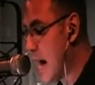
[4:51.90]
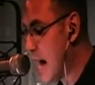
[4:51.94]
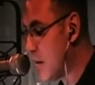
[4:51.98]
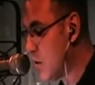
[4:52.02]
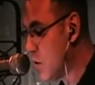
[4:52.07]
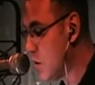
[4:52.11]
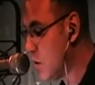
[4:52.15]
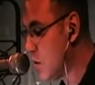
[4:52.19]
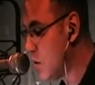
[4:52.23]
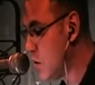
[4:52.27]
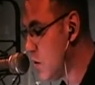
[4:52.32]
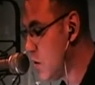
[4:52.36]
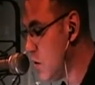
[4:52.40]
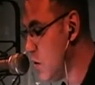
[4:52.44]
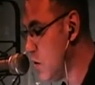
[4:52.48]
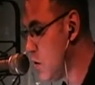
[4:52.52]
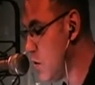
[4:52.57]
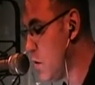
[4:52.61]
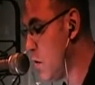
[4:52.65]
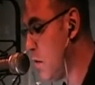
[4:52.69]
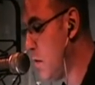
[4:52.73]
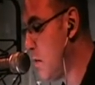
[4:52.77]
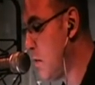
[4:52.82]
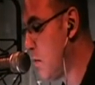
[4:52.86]
Dr.
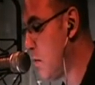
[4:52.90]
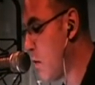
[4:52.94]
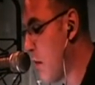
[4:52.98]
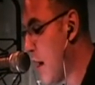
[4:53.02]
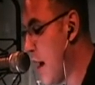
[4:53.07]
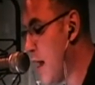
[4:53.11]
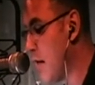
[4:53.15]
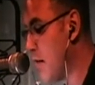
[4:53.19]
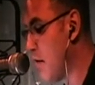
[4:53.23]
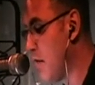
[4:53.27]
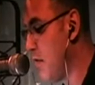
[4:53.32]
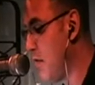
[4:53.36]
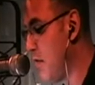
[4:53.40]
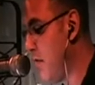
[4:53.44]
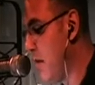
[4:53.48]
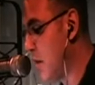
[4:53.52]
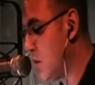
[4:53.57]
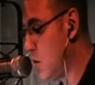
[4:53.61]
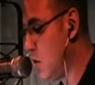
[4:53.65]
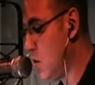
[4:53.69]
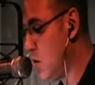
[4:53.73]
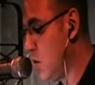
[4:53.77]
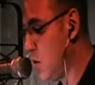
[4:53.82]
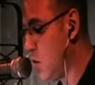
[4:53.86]
Seuss would be proud of the
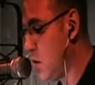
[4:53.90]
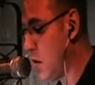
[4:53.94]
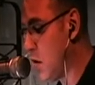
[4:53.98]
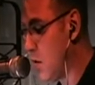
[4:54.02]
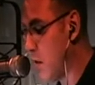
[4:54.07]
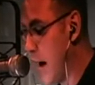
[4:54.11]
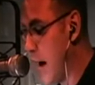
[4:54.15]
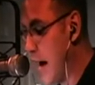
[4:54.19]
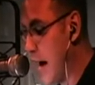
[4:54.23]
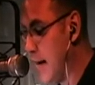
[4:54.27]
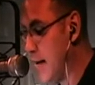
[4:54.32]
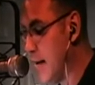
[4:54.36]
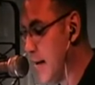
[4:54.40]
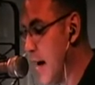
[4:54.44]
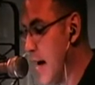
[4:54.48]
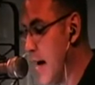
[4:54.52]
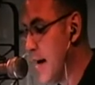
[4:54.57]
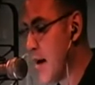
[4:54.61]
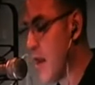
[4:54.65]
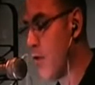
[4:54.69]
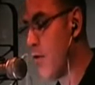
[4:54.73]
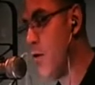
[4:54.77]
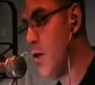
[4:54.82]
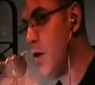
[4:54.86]
fiction you can write.
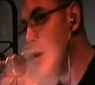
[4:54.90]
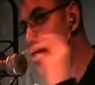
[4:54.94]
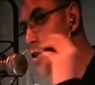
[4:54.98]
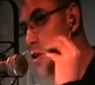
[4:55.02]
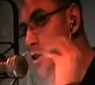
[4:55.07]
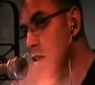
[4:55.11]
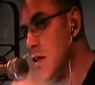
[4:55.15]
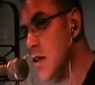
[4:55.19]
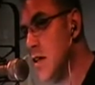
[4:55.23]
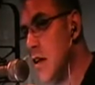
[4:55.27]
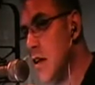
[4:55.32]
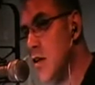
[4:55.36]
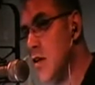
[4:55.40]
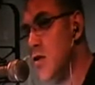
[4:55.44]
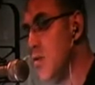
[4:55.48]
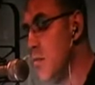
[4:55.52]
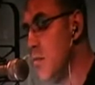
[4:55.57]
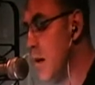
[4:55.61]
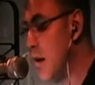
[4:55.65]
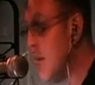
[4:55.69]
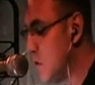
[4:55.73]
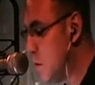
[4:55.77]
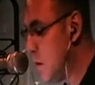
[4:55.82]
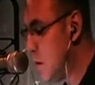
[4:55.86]
Now, if we could just get you
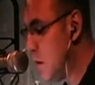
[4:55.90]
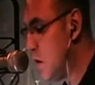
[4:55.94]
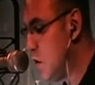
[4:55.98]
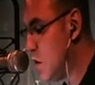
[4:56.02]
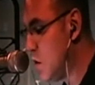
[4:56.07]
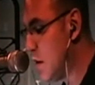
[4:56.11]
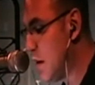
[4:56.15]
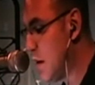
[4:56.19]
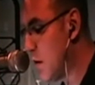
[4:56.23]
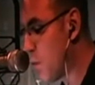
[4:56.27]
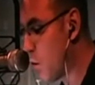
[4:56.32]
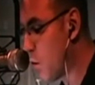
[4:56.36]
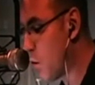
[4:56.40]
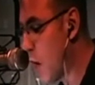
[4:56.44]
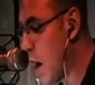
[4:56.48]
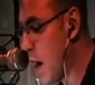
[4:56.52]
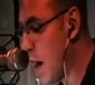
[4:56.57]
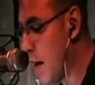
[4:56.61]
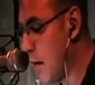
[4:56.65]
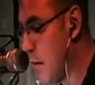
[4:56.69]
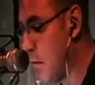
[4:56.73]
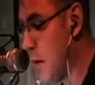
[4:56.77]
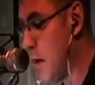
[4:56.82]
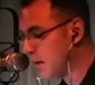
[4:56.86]
to make speeches that
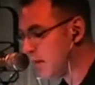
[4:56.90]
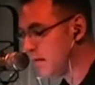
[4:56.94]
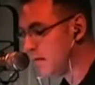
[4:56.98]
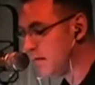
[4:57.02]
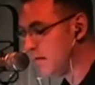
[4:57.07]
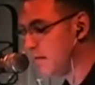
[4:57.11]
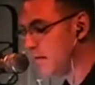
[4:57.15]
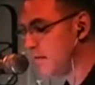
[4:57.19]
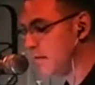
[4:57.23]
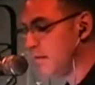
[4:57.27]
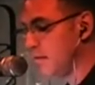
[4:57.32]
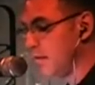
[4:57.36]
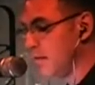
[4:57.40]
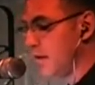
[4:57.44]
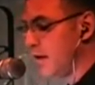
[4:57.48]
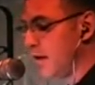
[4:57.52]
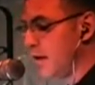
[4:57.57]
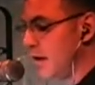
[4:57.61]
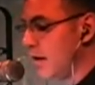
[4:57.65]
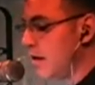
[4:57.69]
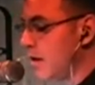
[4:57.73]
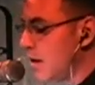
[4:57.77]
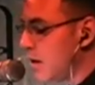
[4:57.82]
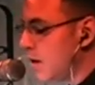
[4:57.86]
rhyme.
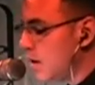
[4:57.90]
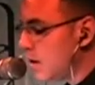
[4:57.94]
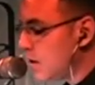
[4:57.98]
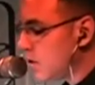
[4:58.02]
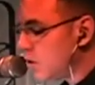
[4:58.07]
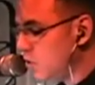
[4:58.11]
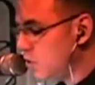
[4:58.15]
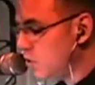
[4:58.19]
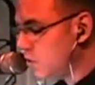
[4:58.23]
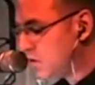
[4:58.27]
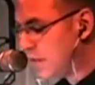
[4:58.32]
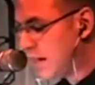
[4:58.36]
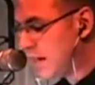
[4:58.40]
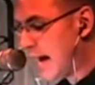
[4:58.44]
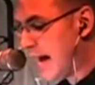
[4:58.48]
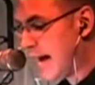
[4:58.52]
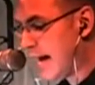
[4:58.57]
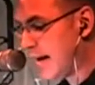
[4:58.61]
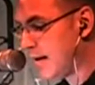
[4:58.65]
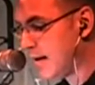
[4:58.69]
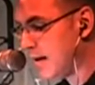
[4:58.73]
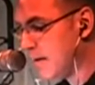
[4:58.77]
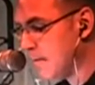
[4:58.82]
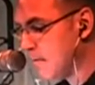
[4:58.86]
You
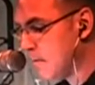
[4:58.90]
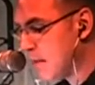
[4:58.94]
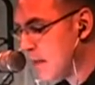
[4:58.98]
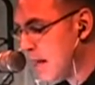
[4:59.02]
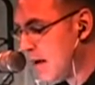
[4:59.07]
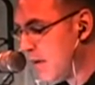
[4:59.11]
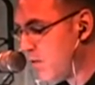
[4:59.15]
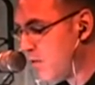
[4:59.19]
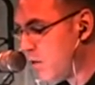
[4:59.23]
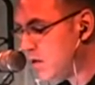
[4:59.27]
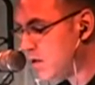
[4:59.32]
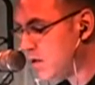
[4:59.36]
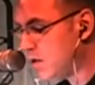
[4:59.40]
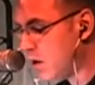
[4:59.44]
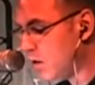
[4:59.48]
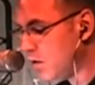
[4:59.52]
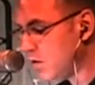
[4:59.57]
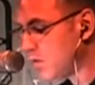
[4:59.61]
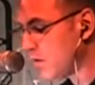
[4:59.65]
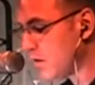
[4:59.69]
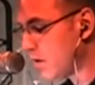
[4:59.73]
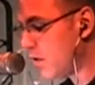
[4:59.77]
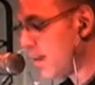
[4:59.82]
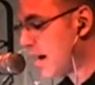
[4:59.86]
said, if we
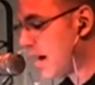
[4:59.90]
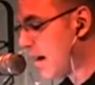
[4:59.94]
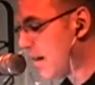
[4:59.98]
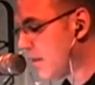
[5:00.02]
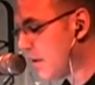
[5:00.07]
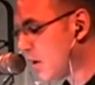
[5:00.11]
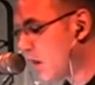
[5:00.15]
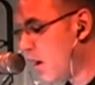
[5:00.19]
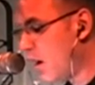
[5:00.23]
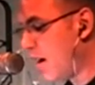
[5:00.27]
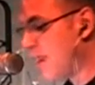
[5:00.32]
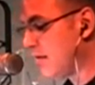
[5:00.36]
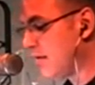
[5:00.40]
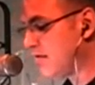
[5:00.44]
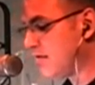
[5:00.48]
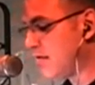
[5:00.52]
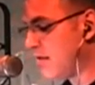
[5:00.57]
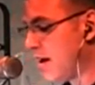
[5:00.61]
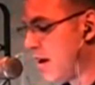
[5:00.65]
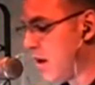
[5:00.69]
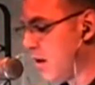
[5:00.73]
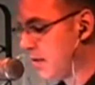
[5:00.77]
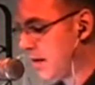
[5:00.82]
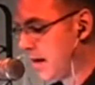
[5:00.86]
don't slow down the cost
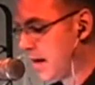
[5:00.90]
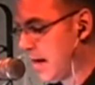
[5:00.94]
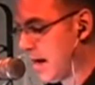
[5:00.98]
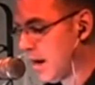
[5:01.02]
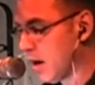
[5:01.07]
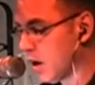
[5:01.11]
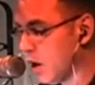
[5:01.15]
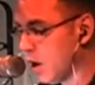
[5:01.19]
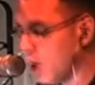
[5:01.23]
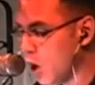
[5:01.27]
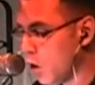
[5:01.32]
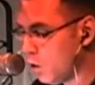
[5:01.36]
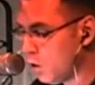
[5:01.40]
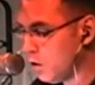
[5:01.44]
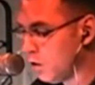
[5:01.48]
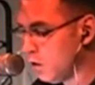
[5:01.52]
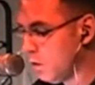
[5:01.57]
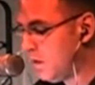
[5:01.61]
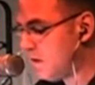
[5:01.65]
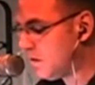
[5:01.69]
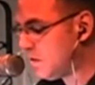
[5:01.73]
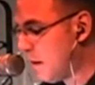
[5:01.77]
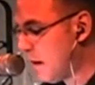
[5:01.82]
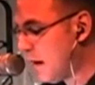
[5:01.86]
of health care, we
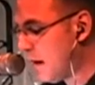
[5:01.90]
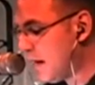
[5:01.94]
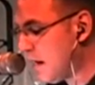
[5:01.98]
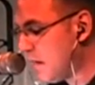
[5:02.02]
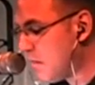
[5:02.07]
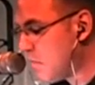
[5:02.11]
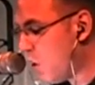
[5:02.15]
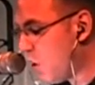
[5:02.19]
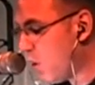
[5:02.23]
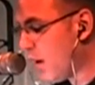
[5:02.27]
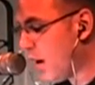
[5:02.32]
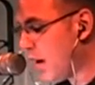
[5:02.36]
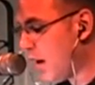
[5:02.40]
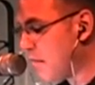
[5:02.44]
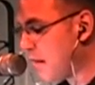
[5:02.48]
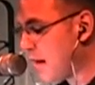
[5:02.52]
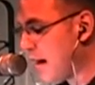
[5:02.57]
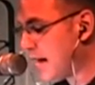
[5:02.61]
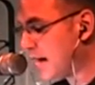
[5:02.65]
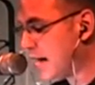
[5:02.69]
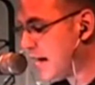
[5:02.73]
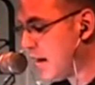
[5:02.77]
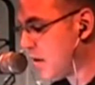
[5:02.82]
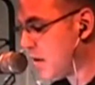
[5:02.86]
will be spending more on
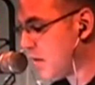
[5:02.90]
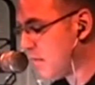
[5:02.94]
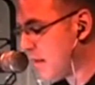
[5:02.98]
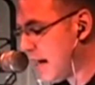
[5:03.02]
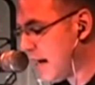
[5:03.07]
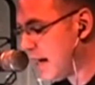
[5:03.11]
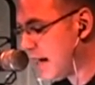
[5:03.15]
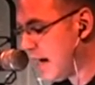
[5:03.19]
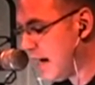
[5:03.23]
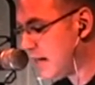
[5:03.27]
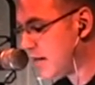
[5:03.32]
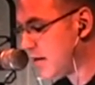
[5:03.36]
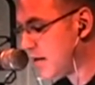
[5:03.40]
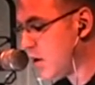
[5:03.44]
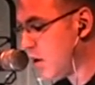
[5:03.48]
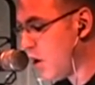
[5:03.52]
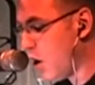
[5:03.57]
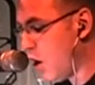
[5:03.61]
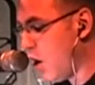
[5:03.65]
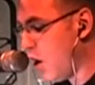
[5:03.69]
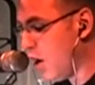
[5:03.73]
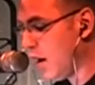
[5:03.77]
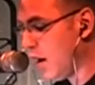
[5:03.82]
Medicare and Medicaid than